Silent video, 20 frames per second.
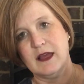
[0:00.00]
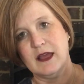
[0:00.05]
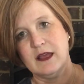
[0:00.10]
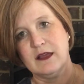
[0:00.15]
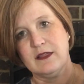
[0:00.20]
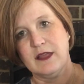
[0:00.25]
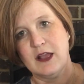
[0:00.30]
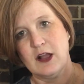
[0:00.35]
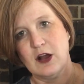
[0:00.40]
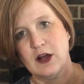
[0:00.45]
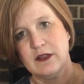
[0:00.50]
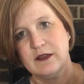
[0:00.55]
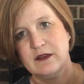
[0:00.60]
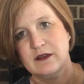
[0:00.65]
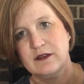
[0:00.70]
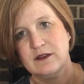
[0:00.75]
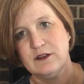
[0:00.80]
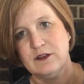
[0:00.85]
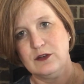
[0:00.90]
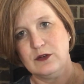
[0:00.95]
like, they call
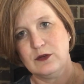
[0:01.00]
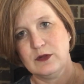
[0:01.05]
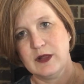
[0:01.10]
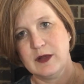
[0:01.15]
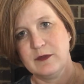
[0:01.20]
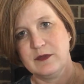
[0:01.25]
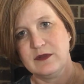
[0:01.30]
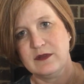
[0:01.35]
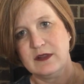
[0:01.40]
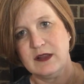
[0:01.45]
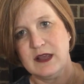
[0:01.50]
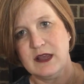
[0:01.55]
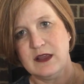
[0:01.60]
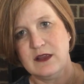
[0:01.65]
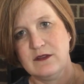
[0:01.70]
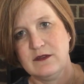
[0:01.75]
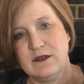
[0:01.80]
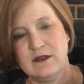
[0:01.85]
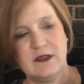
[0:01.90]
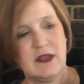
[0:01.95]
these tulip
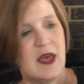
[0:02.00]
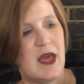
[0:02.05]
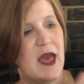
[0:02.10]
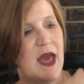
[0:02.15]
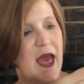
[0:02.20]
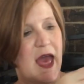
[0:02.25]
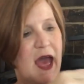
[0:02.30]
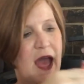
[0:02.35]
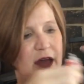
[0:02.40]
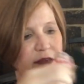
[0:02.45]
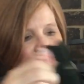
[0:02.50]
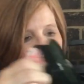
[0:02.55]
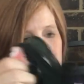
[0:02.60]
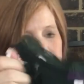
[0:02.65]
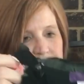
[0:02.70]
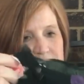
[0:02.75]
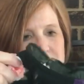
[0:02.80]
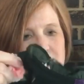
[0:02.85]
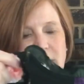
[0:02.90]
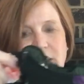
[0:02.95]
sleeves. And then
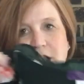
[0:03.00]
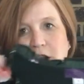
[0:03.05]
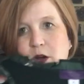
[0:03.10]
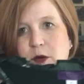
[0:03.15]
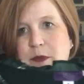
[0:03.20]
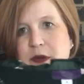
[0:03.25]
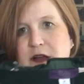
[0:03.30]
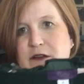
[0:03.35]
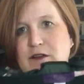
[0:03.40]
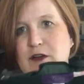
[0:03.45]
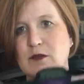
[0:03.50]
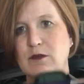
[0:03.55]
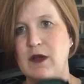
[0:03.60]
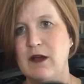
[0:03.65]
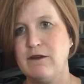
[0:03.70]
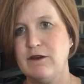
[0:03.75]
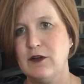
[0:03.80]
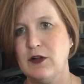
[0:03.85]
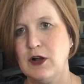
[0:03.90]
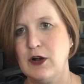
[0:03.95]
it's a little bit of a
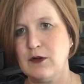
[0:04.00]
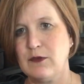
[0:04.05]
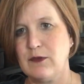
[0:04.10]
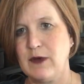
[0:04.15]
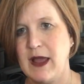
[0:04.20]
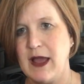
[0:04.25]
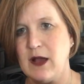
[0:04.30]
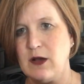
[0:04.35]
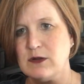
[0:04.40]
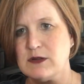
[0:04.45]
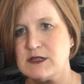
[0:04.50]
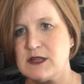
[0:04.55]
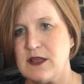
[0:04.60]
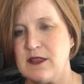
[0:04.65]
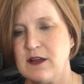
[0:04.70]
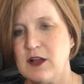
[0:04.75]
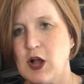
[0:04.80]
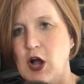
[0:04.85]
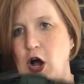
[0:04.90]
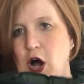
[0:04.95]
ruffle around
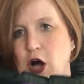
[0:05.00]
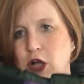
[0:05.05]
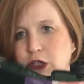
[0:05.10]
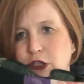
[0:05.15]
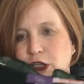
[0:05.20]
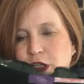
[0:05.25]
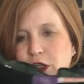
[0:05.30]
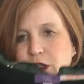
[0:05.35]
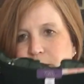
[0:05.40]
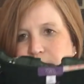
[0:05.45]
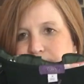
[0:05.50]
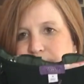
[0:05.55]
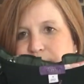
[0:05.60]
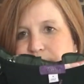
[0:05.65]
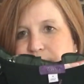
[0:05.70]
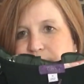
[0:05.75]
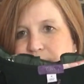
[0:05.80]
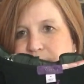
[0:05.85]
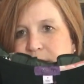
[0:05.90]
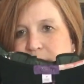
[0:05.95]
the collar.
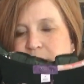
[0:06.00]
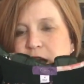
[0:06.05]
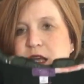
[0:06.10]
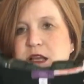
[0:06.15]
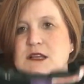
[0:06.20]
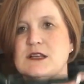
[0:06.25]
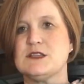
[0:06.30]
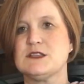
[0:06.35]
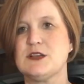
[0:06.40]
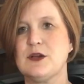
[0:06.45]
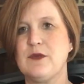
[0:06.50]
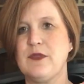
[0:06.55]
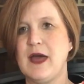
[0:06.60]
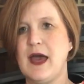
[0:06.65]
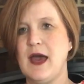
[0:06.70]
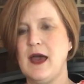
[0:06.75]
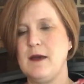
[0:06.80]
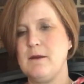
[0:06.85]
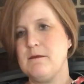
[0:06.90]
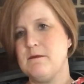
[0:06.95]
So
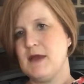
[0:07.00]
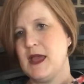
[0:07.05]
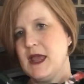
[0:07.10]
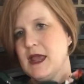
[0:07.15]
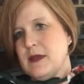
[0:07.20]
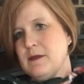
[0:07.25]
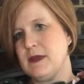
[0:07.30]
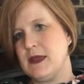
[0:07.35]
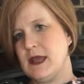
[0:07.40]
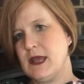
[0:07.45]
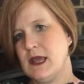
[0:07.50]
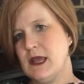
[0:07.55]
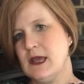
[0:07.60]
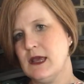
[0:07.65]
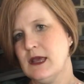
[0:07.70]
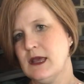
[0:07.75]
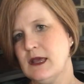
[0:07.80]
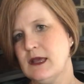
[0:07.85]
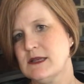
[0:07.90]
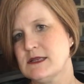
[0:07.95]
that may be
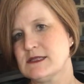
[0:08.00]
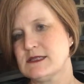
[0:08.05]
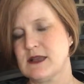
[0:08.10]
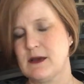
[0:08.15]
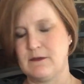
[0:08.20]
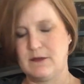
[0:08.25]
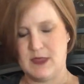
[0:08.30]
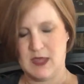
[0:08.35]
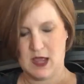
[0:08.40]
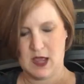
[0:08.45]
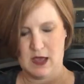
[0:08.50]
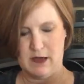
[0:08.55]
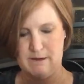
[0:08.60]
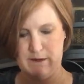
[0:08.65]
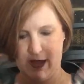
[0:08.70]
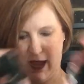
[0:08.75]
something up